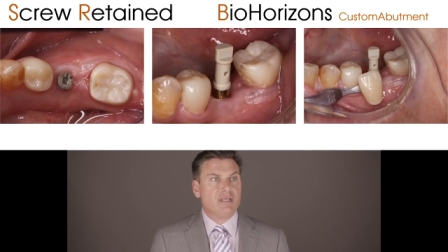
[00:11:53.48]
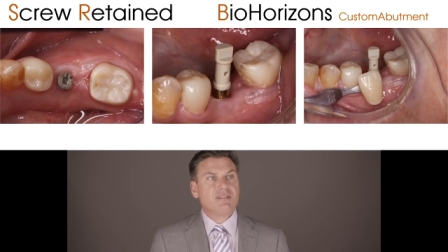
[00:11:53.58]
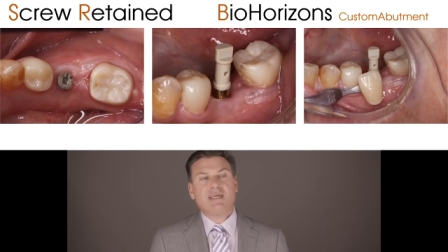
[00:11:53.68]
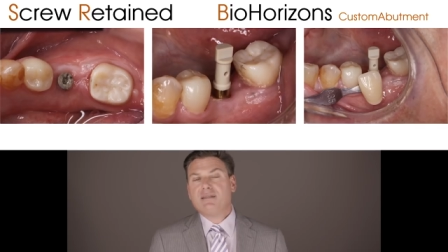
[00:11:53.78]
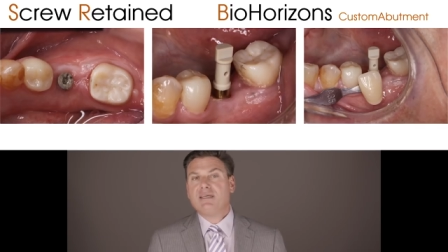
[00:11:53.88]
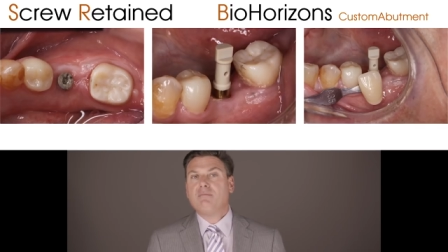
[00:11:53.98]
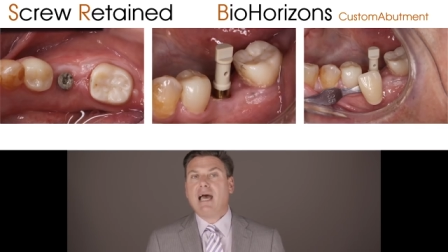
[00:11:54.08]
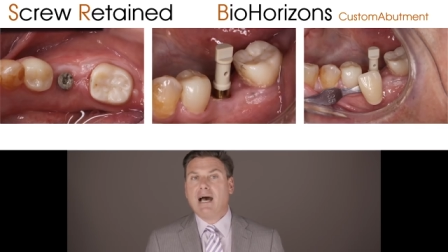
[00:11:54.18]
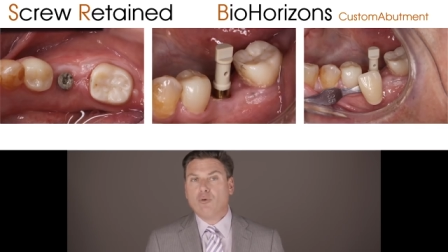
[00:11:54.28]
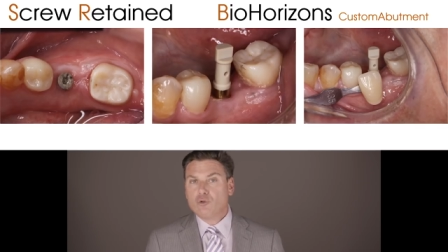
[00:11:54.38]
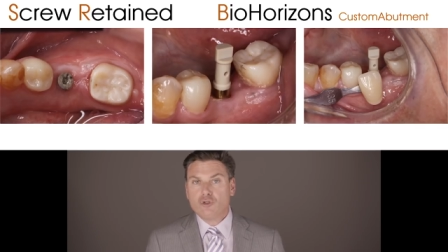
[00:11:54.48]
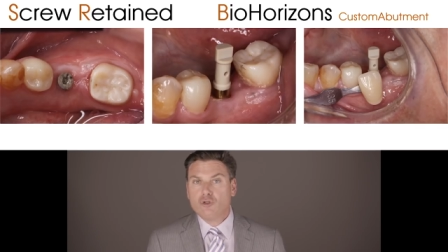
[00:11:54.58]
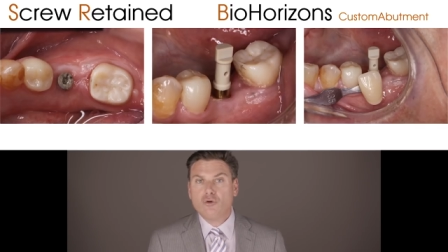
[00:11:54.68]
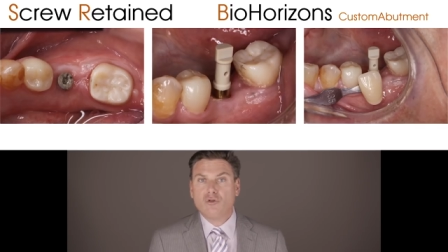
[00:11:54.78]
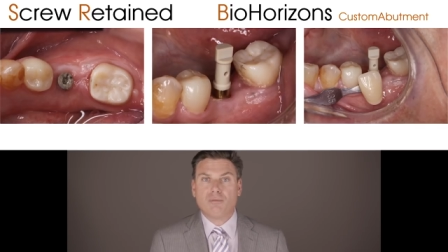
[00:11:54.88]
Sent him out
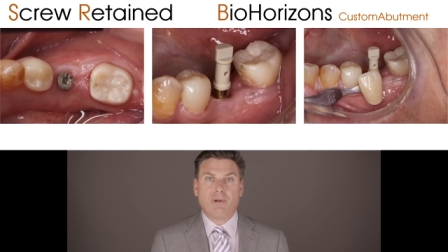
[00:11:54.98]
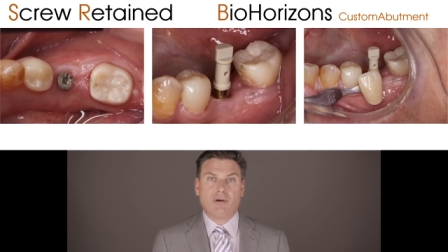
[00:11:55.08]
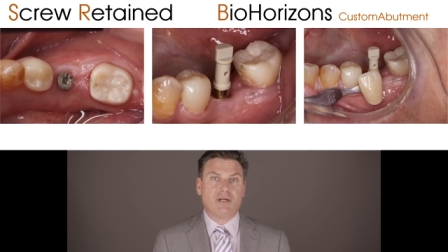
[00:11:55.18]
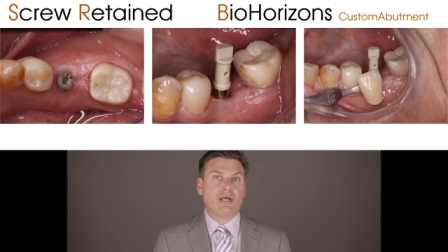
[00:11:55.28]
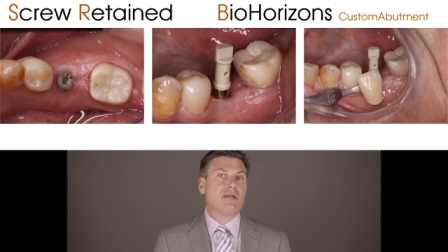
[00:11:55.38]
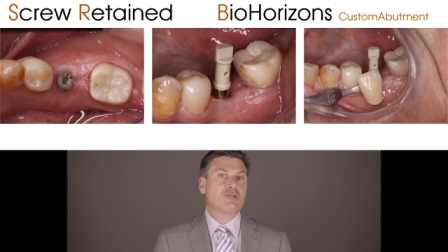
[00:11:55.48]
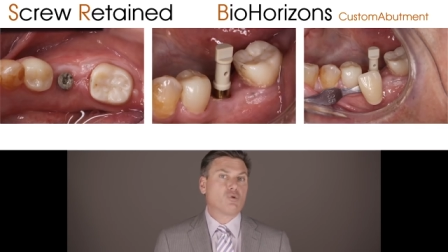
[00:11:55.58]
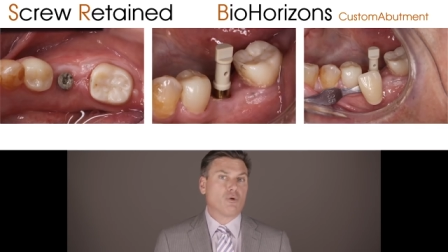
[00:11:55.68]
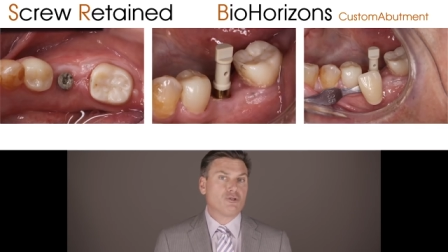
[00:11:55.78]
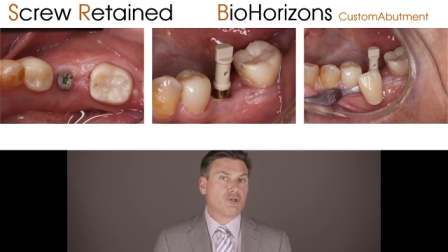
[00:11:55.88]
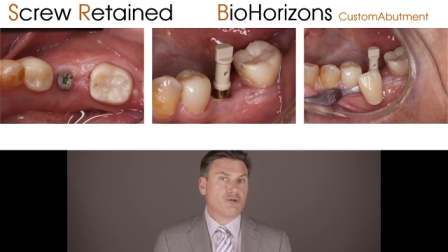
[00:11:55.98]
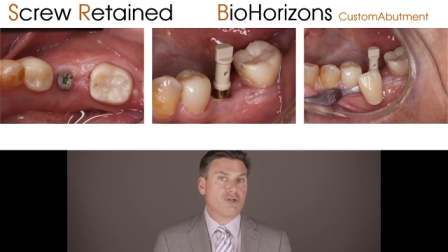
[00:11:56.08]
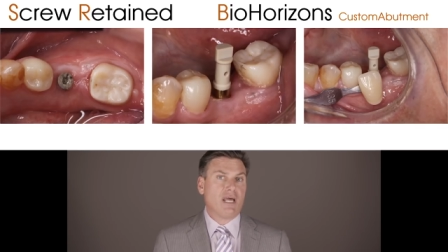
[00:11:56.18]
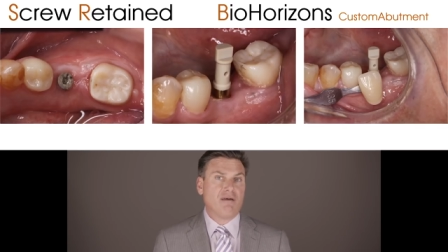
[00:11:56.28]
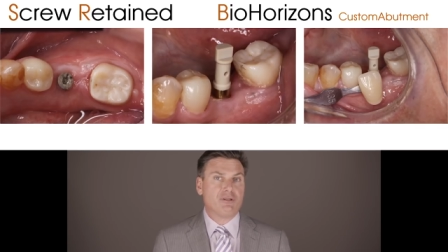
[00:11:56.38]
to the periodontist oral
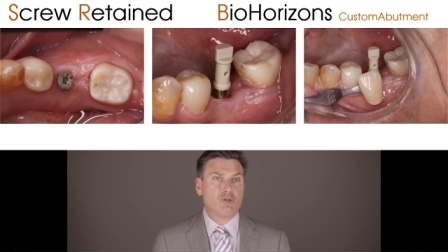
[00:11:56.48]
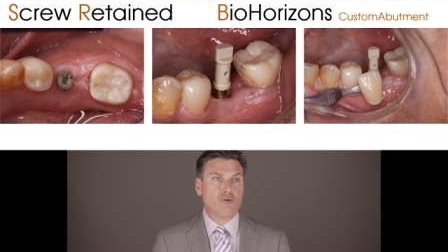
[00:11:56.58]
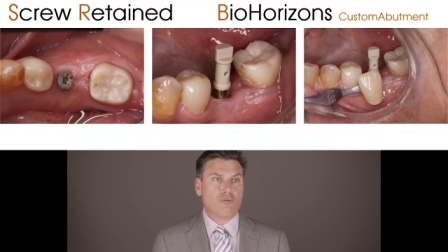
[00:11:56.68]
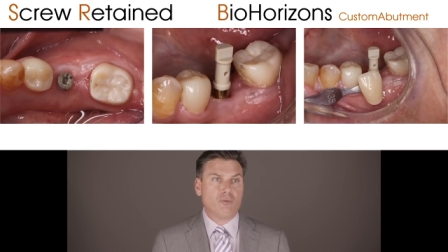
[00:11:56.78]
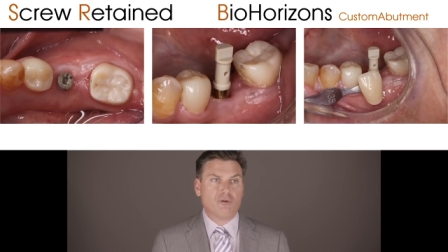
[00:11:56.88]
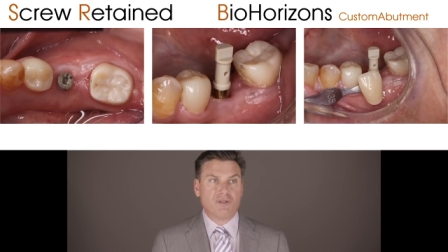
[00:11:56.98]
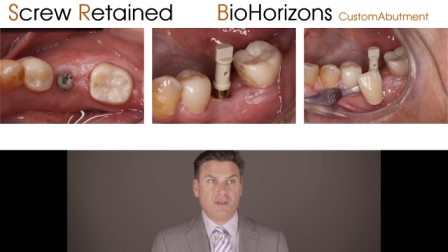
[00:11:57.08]
surgeon to have the tooth removed.